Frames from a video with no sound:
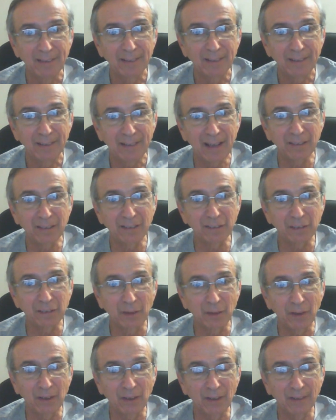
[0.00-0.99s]
That's
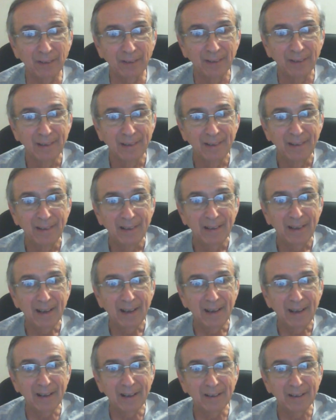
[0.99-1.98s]
all.
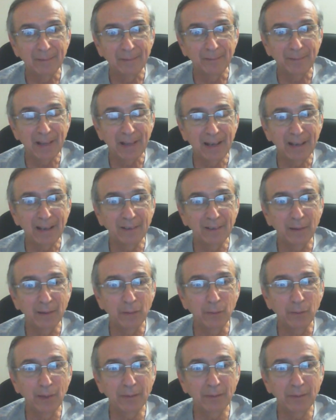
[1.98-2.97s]
I don't know
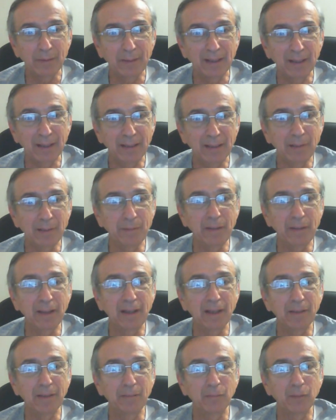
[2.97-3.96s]
where to begin. Let me
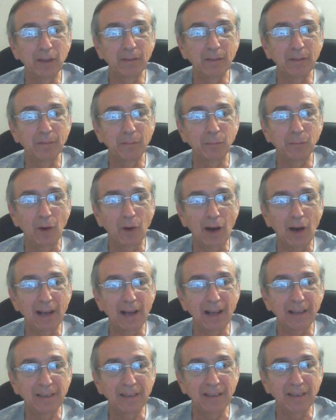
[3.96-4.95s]
begin with
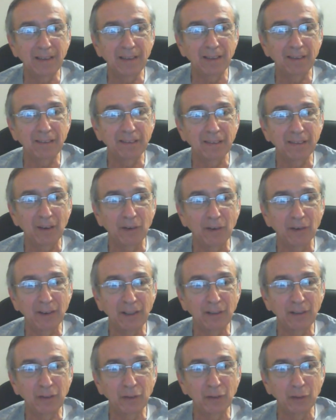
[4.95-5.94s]
why I think it's
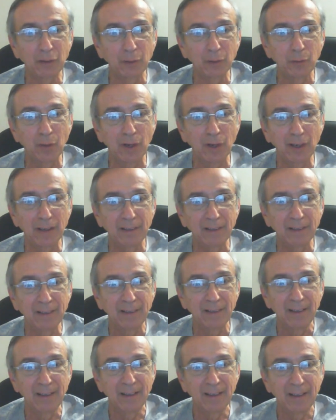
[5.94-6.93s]
only 2-to-1
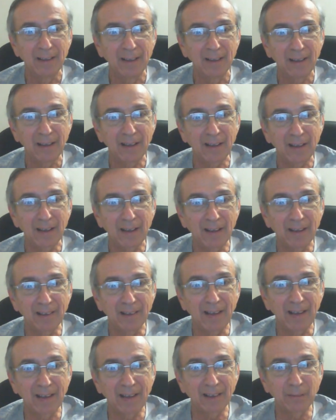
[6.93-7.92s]

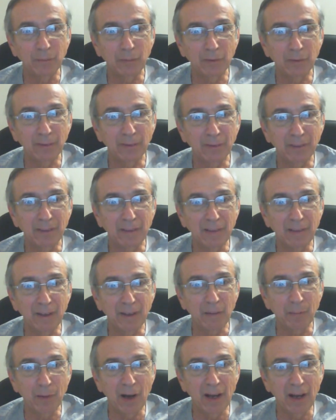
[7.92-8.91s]
that
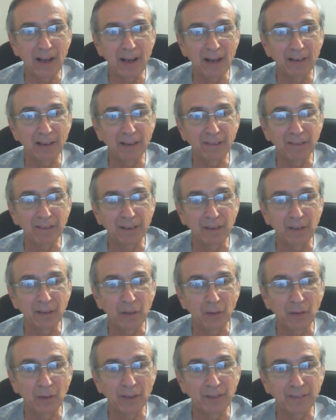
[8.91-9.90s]
a buyout is in the
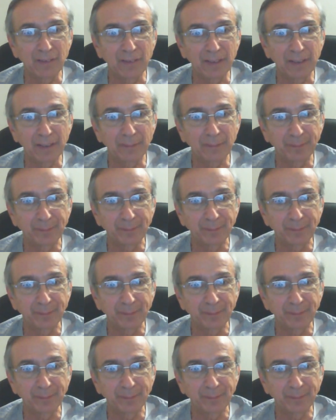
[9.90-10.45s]
offing.